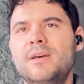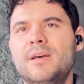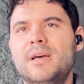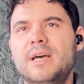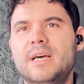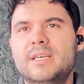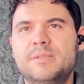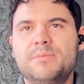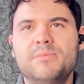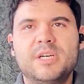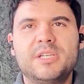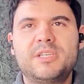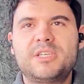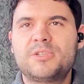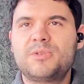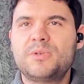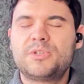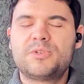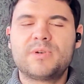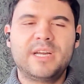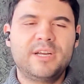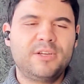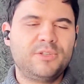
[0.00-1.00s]
as much as we
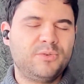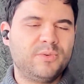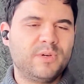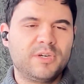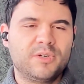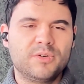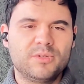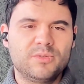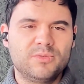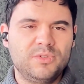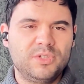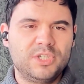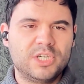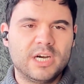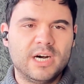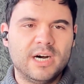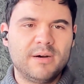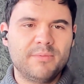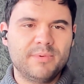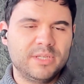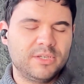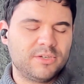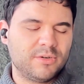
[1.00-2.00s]
try to do a good
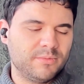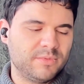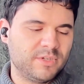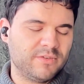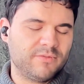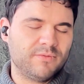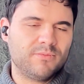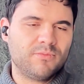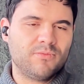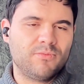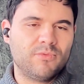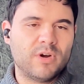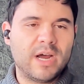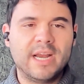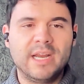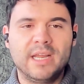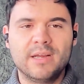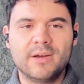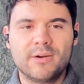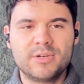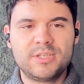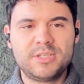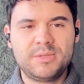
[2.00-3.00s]
job in terms of
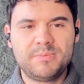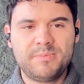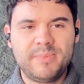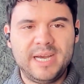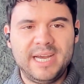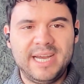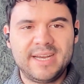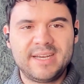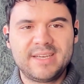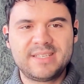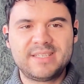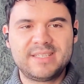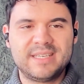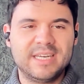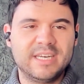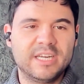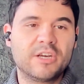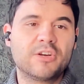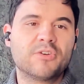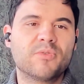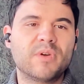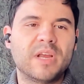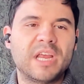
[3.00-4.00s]
writing our specs and
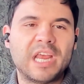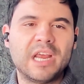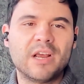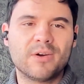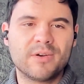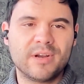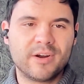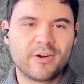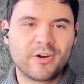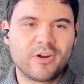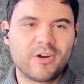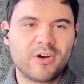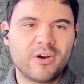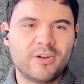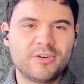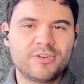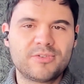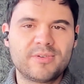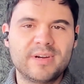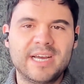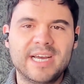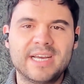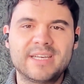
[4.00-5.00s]
agreeing on our
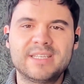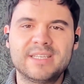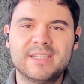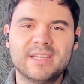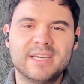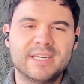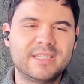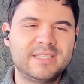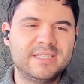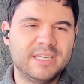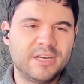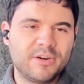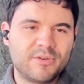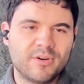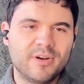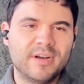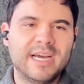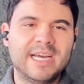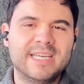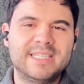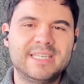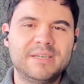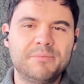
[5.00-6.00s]
contracts and like
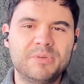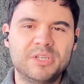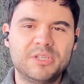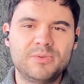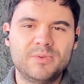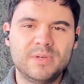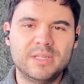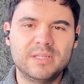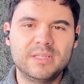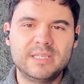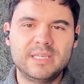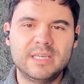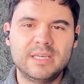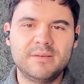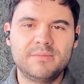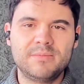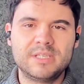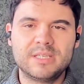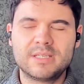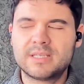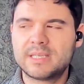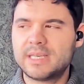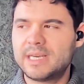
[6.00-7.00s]
synchronizing between teams, it's